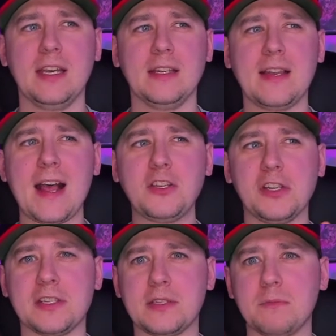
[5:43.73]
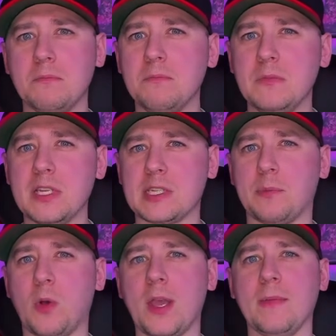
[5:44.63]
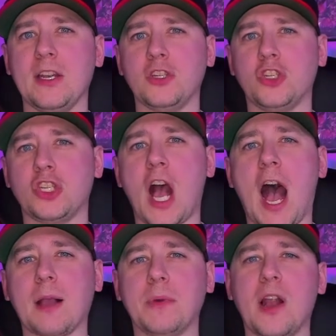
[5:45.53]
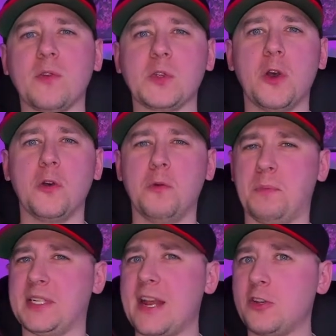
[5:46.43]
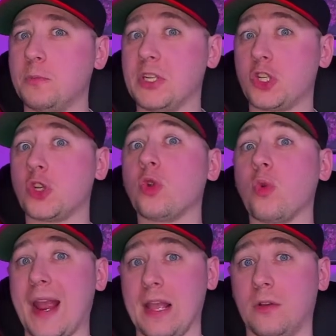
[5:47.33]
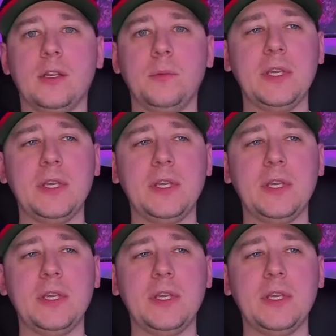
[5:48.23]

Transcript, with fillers: not just disappointment and shock, but also potential betrayal.